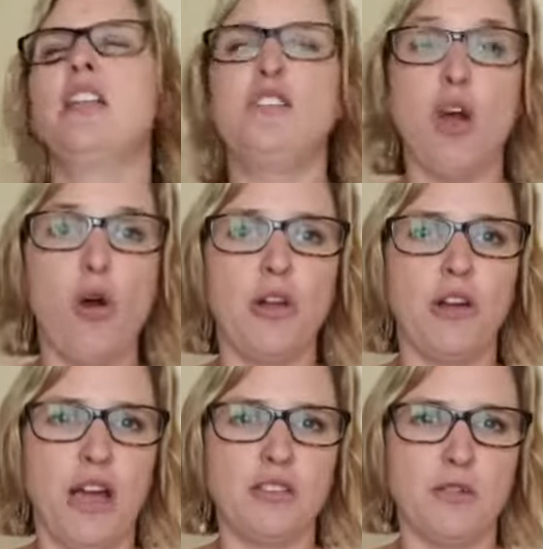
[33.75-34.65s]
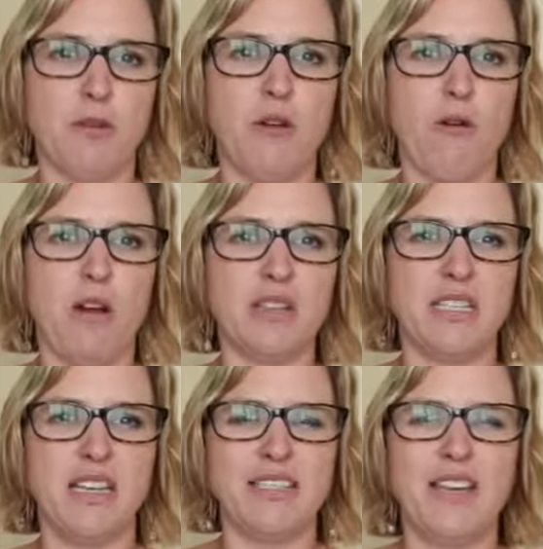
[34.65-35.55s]
Know Your Customer course,
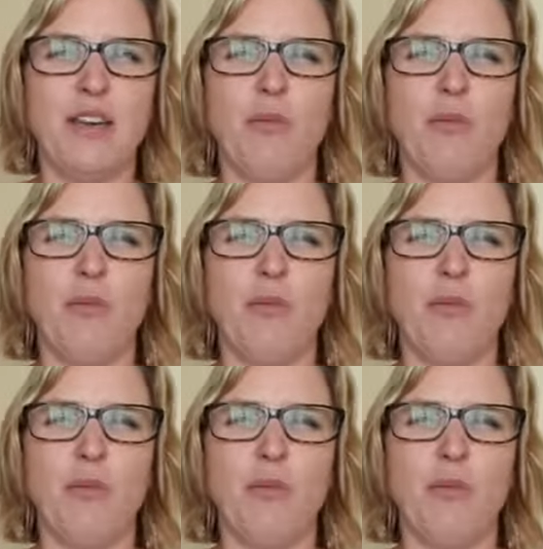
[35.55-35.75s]
is